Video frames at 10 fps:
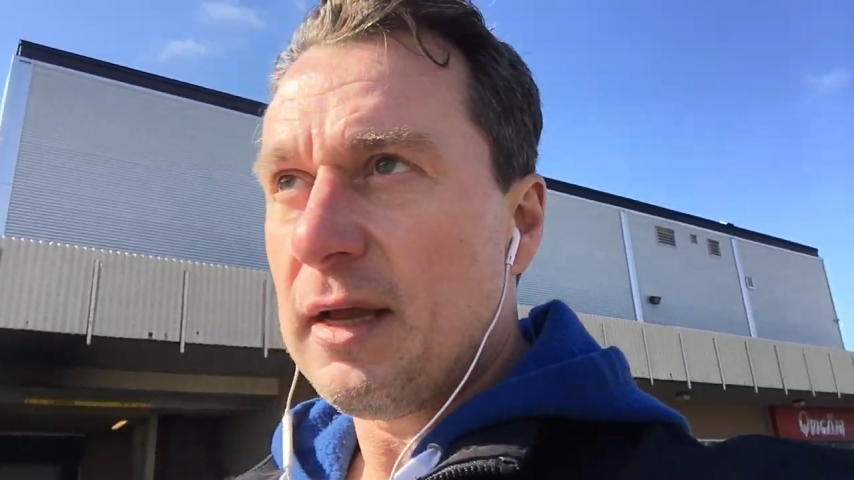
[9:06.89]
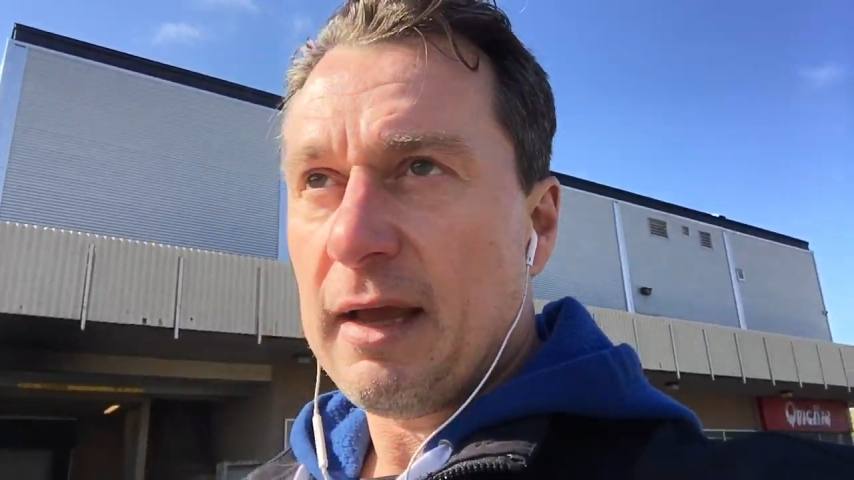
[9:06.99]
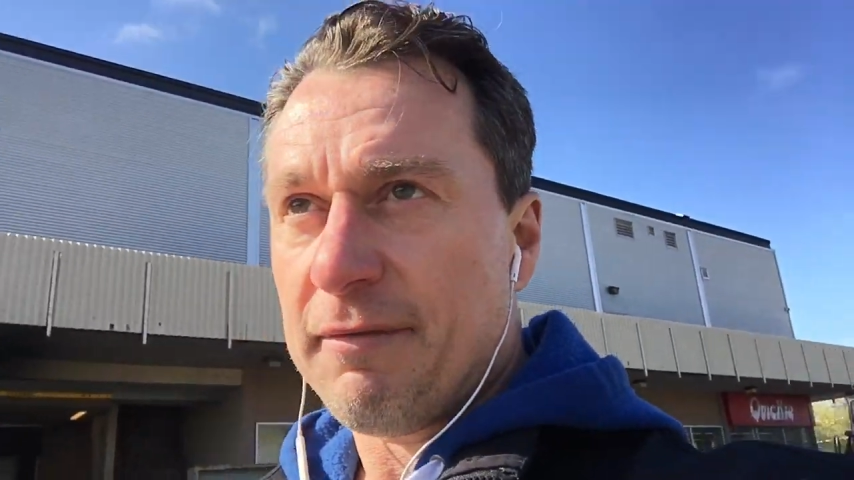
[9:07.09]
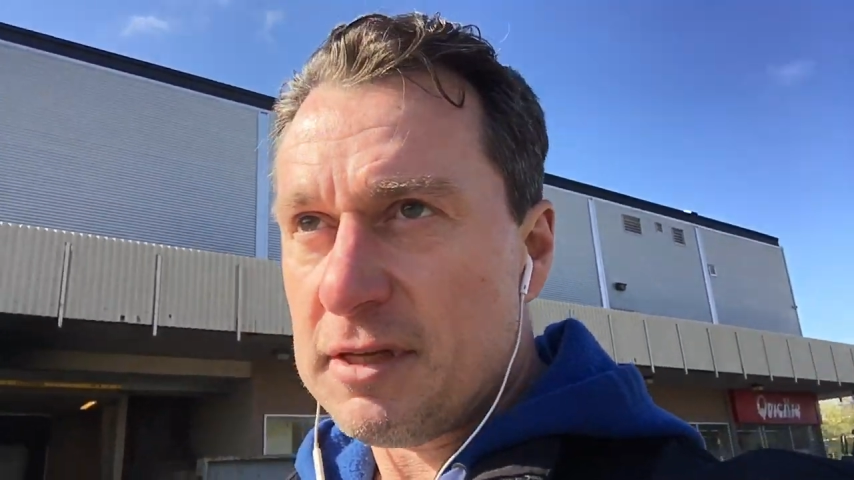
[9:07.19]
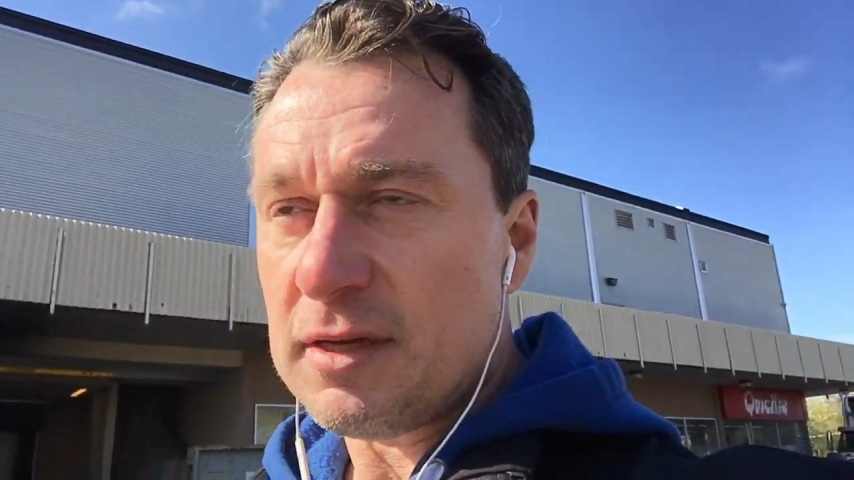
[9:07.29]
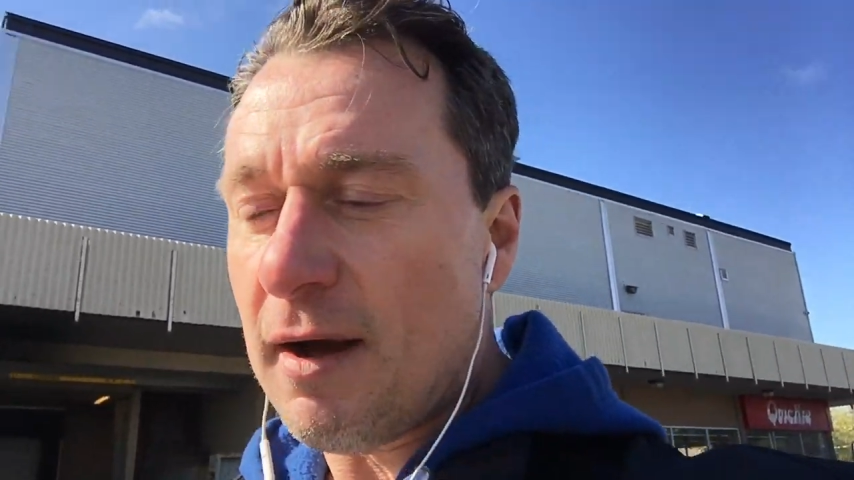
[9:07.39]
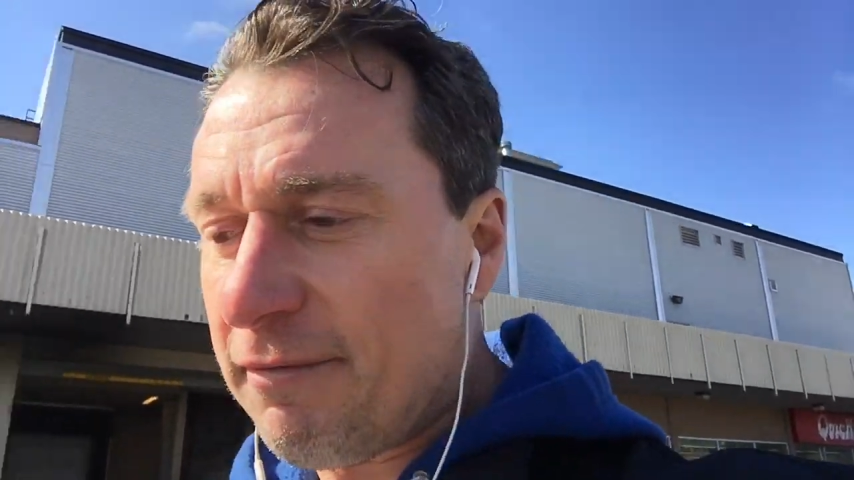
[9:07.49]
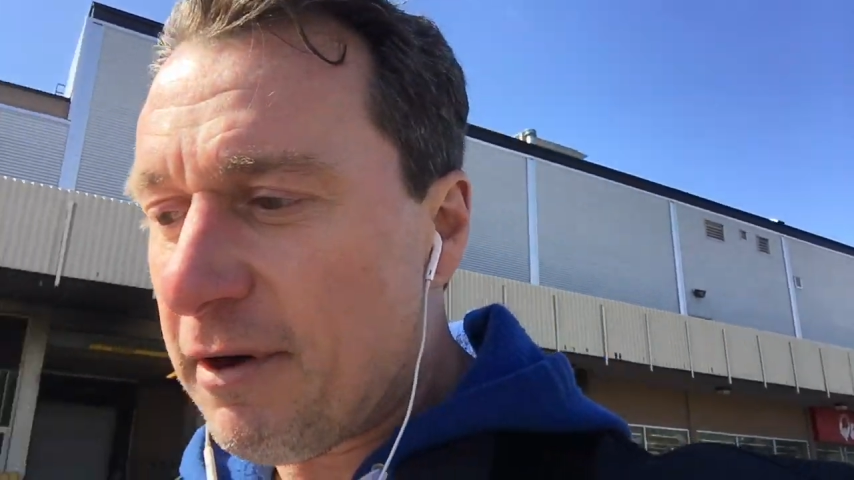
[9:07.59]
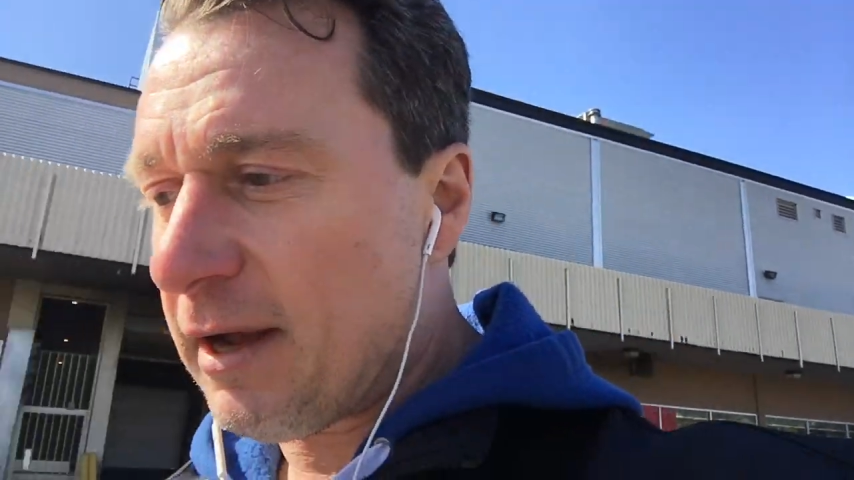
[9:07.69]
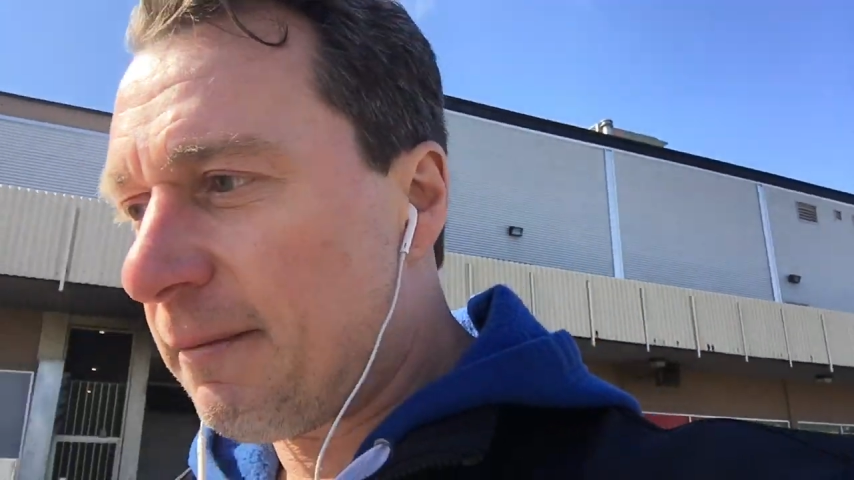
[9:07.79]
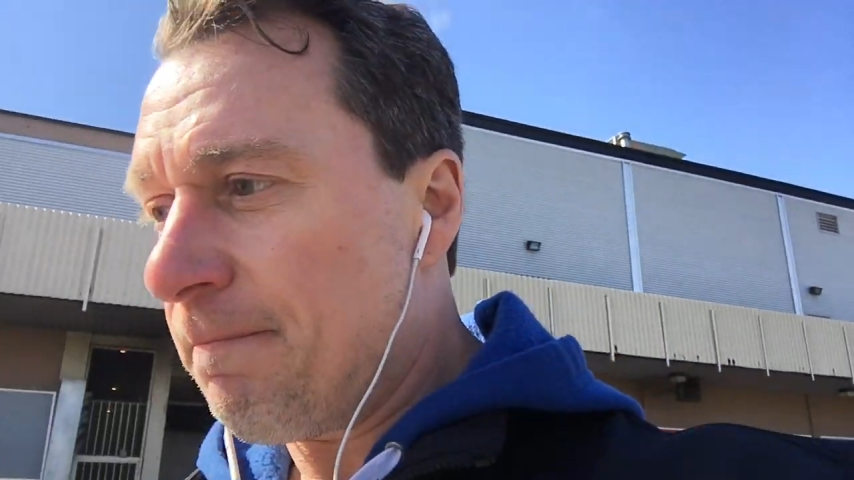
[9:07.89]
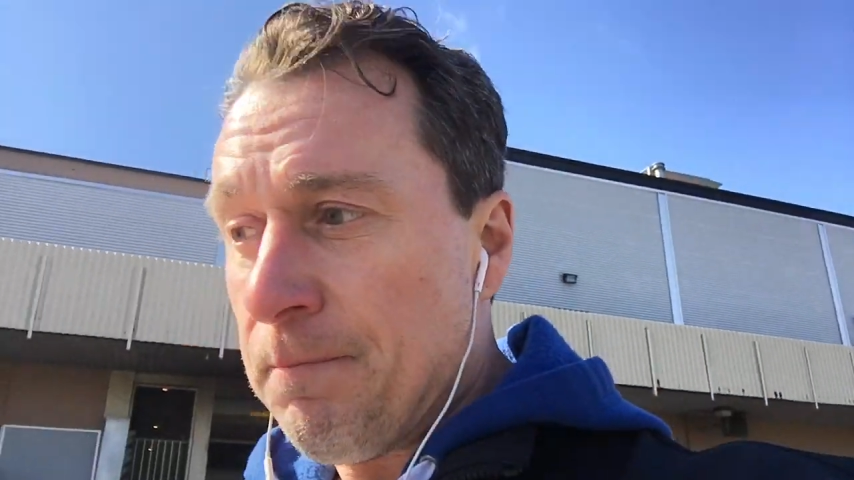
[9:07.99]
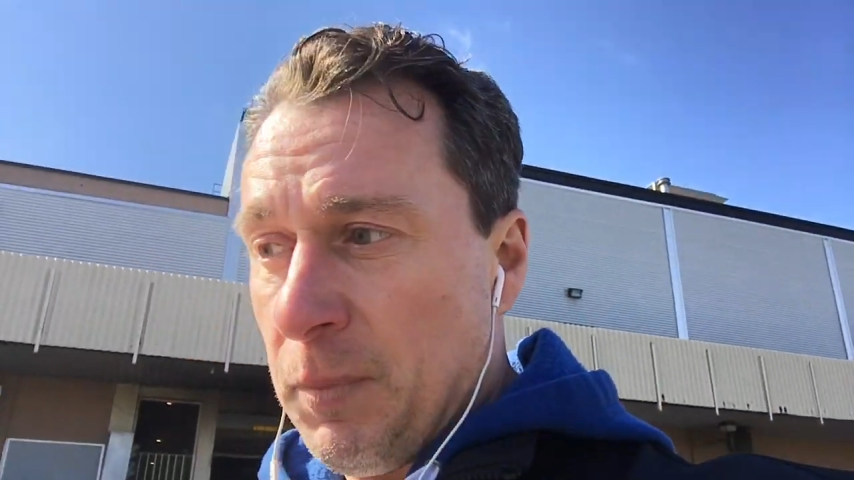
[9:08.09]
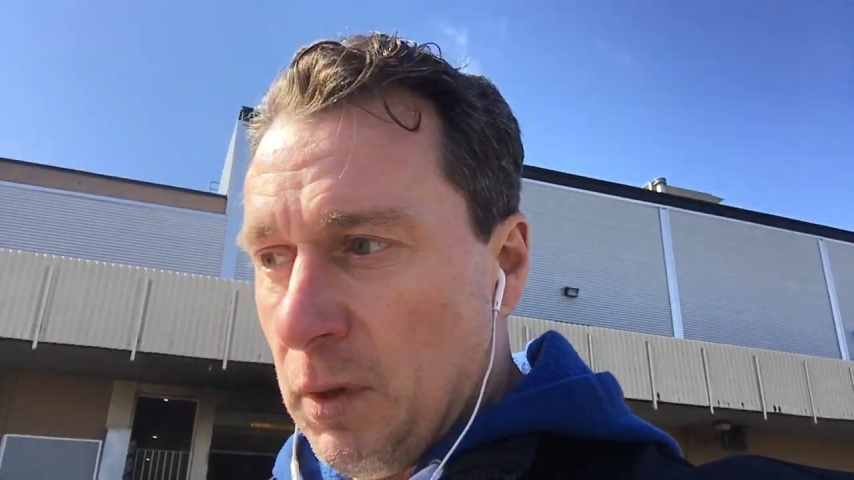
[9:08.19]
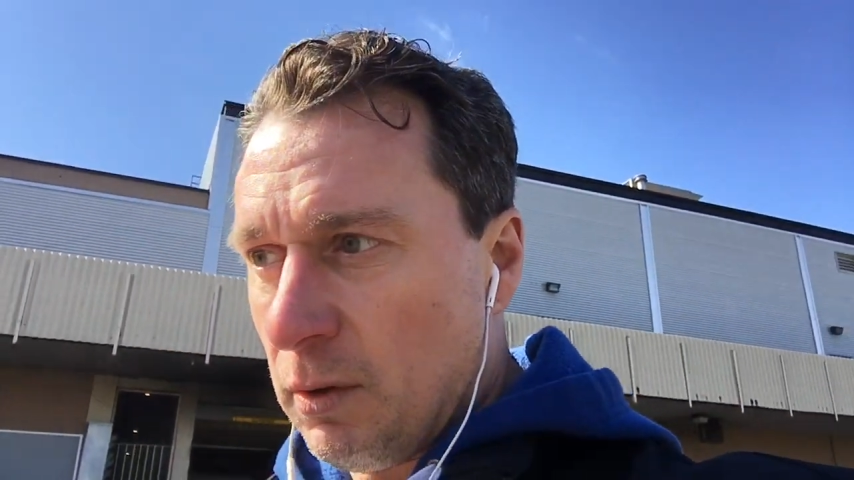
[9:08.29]
If it's not fine,
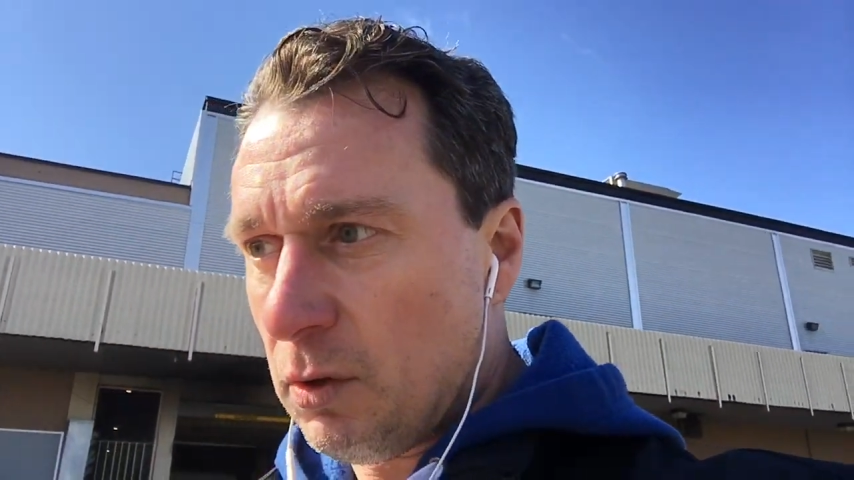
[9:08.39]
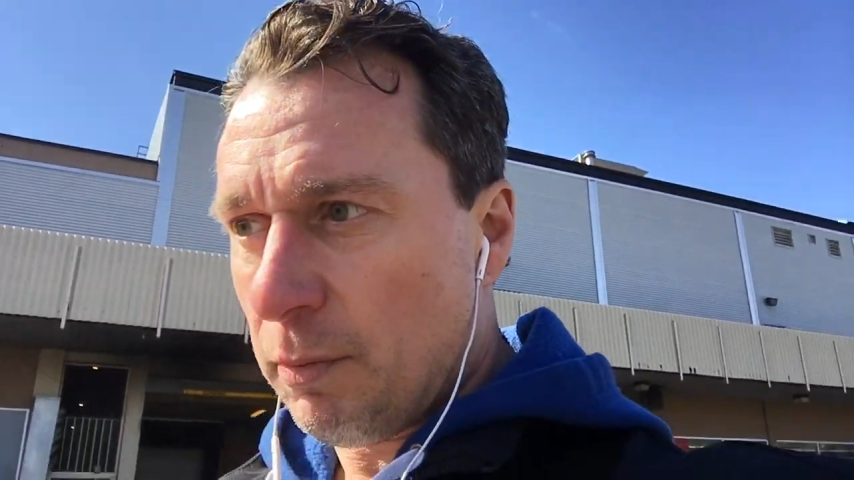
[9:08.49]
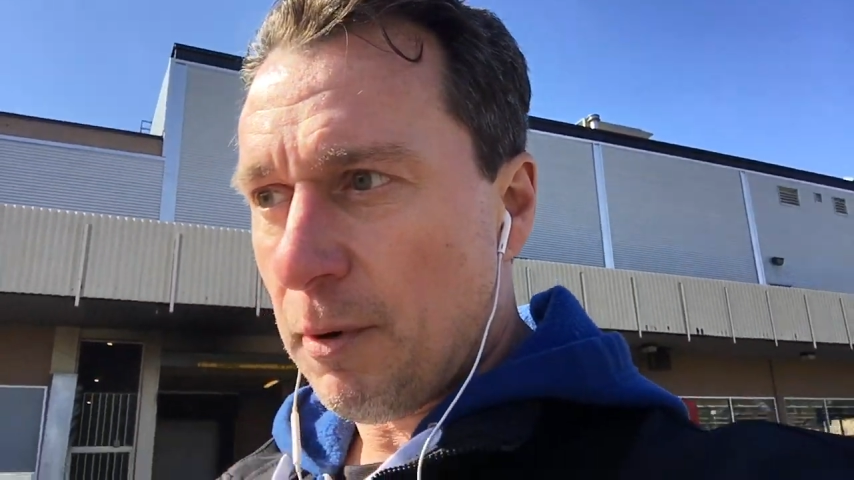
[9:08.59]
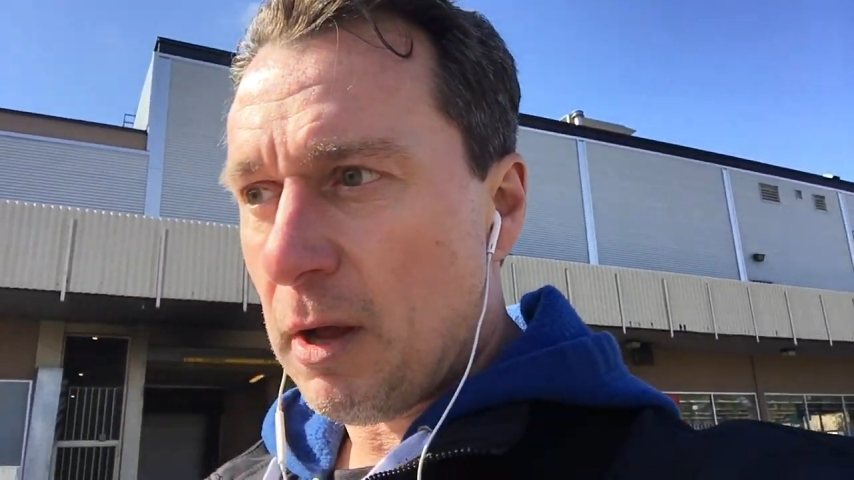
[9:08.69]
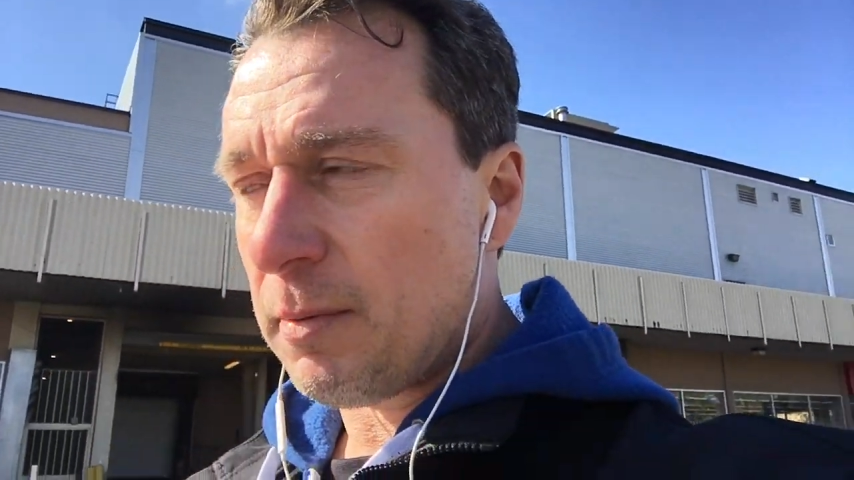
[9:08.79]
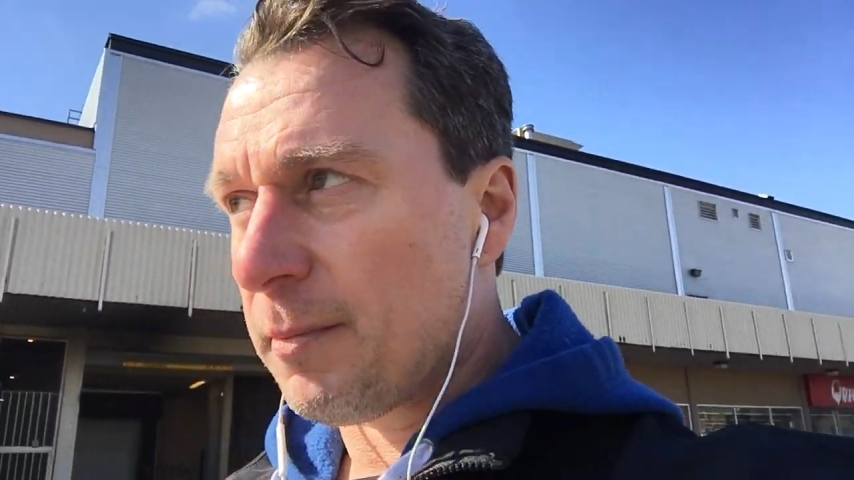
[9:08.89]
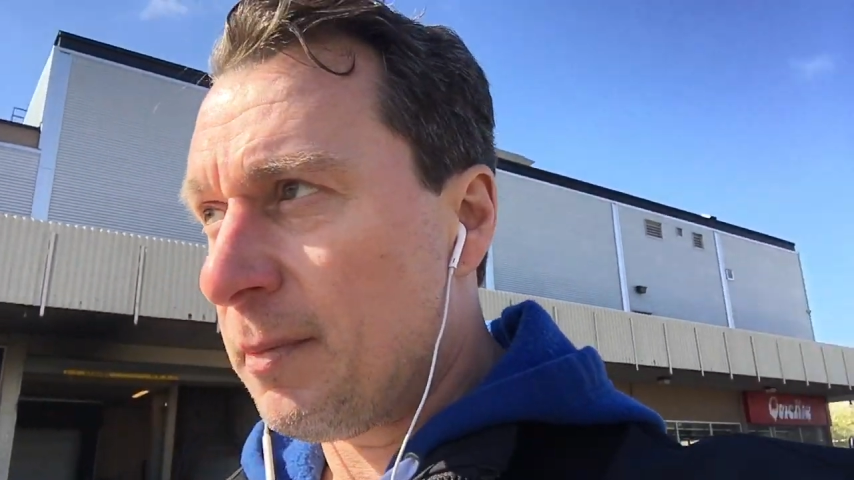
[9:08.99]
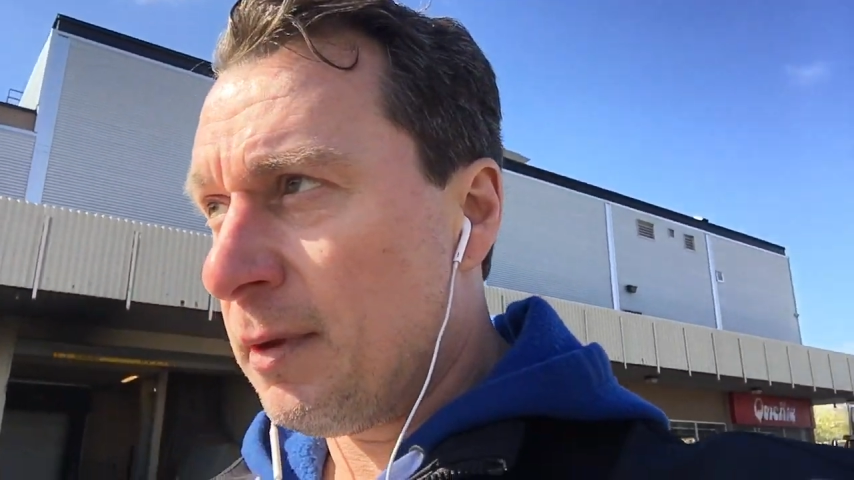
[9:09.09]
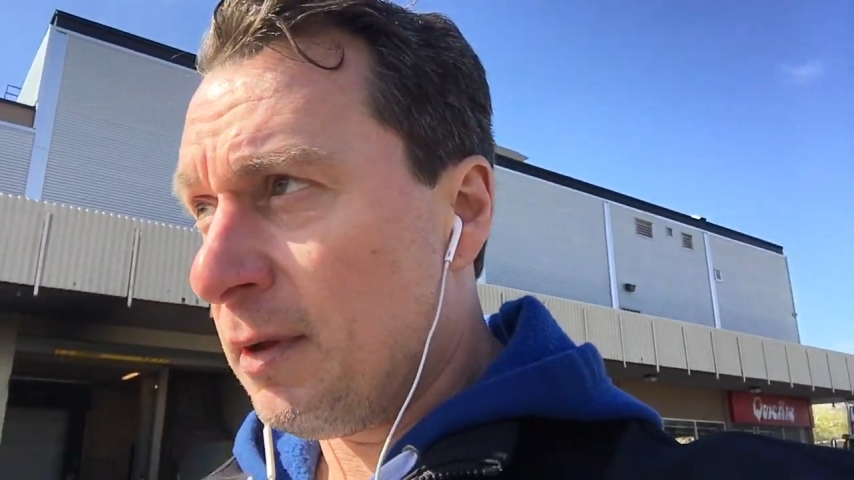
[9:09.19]
no problem.